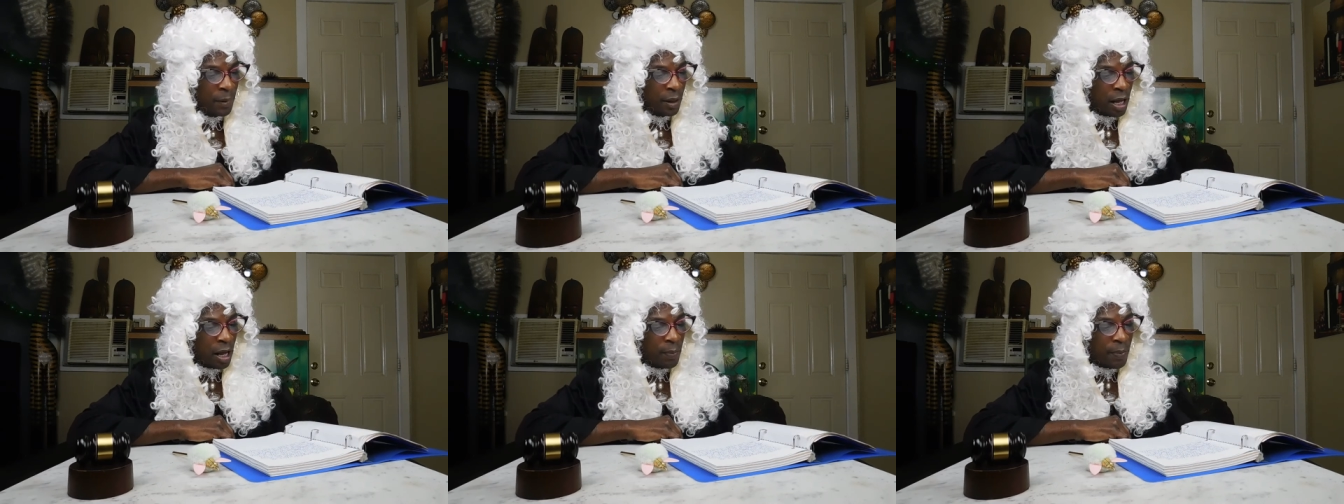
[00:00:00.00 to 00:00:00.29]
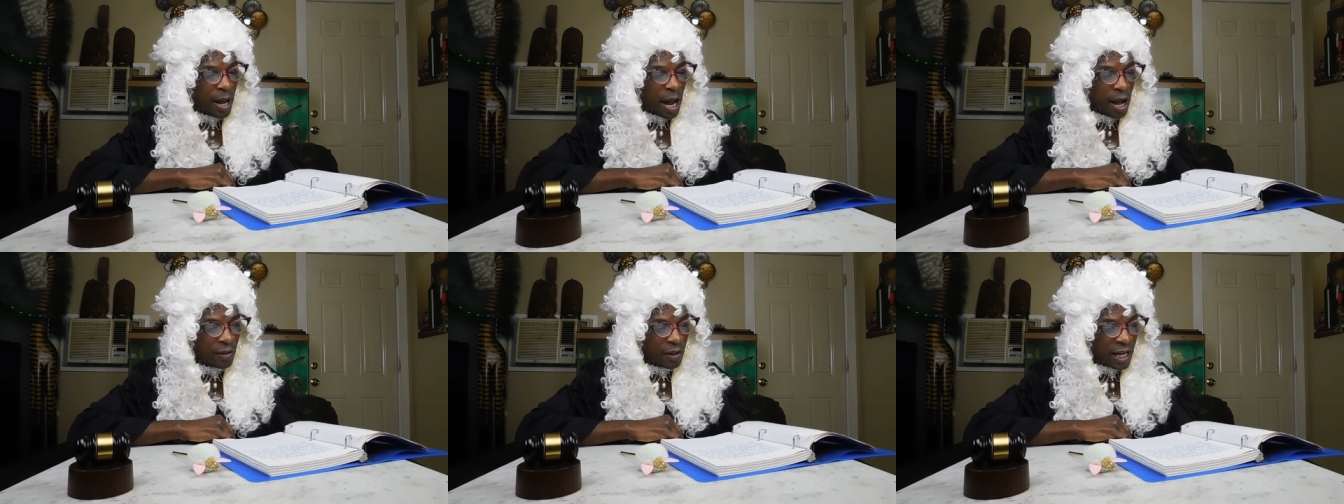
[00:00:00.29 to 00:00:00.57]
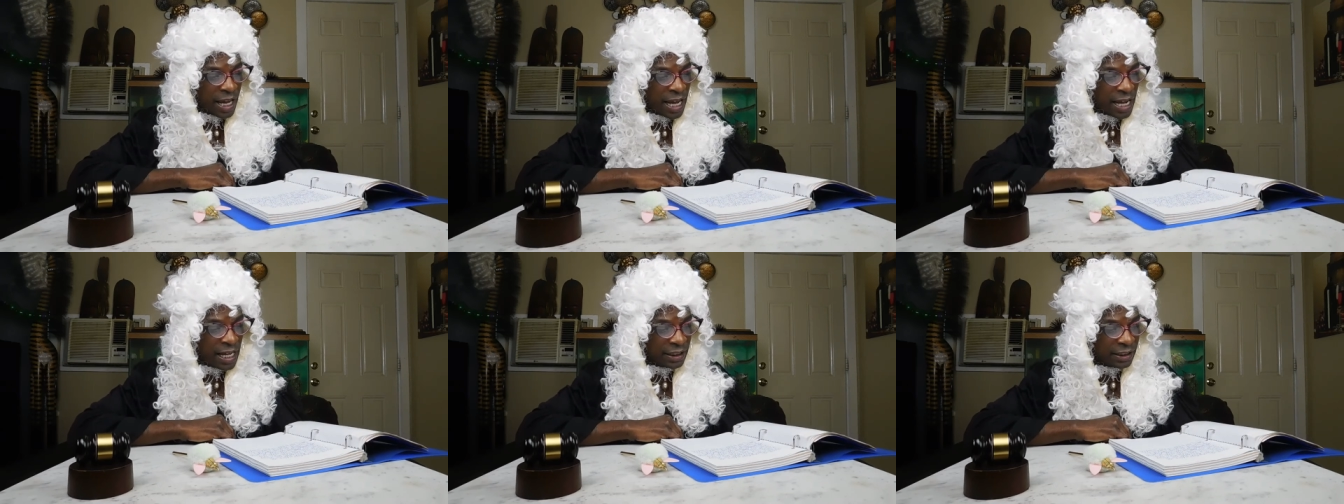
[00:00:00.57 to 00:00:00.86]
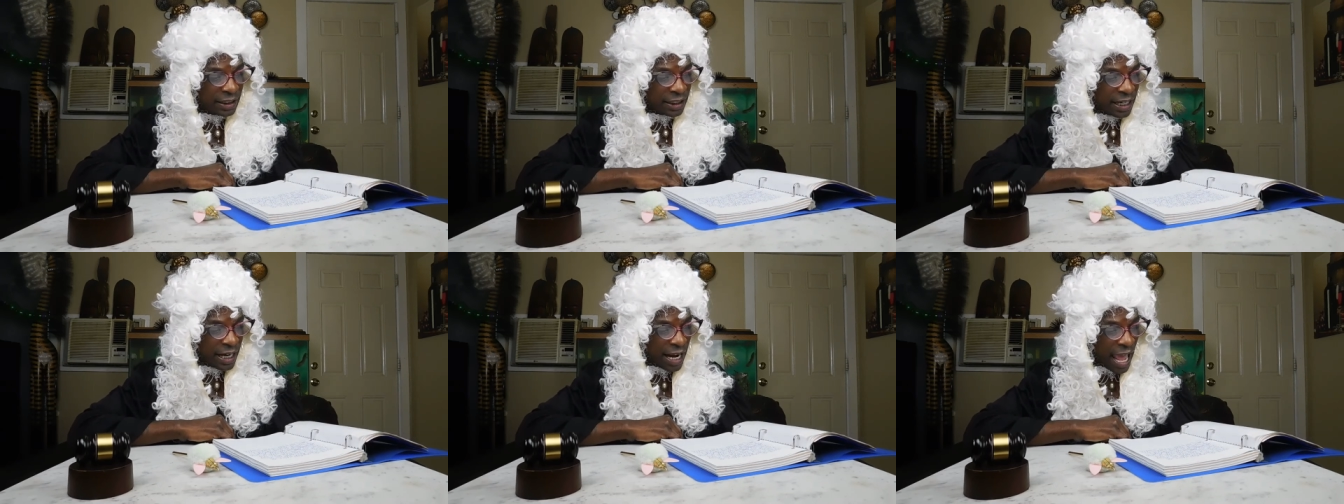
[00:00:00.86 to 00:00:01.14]
about the
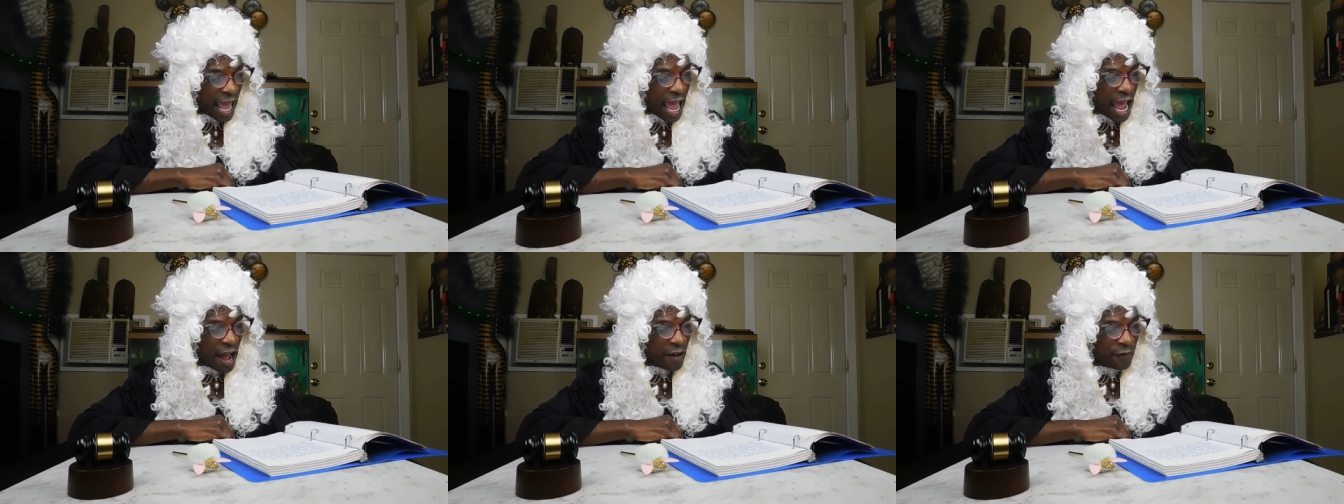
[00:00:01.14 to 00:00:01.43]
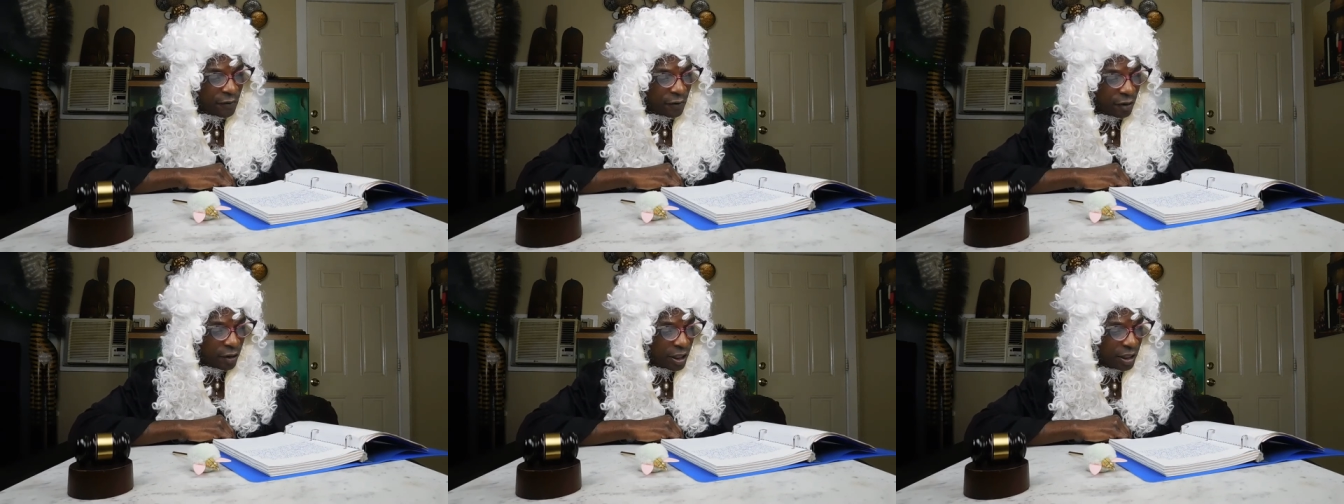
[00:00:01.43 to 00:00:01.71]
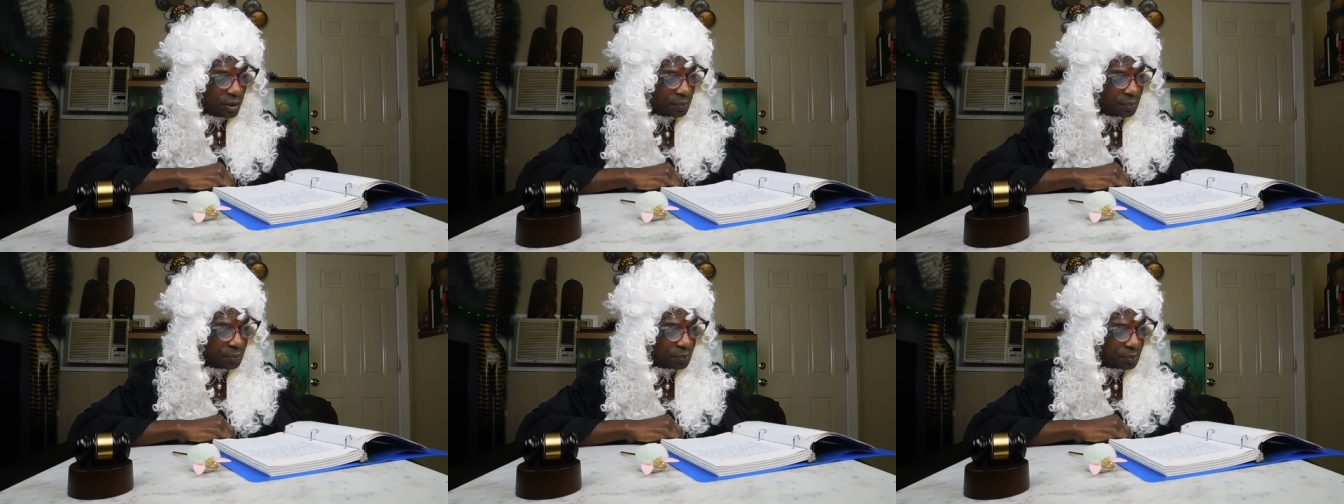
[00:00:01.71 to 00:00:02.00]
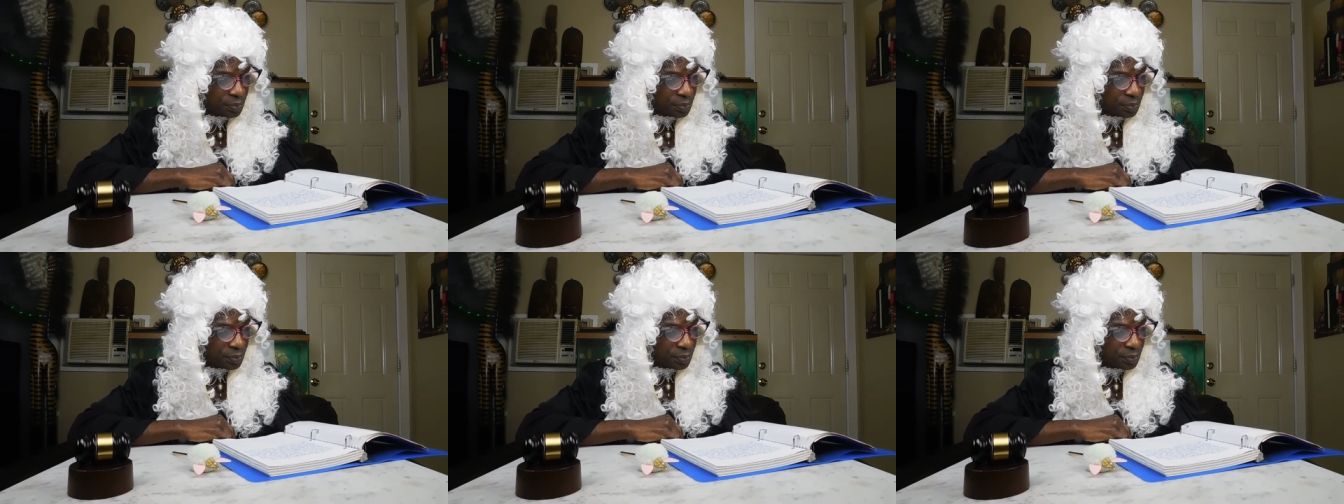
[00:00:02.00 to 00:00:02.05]
incident after it,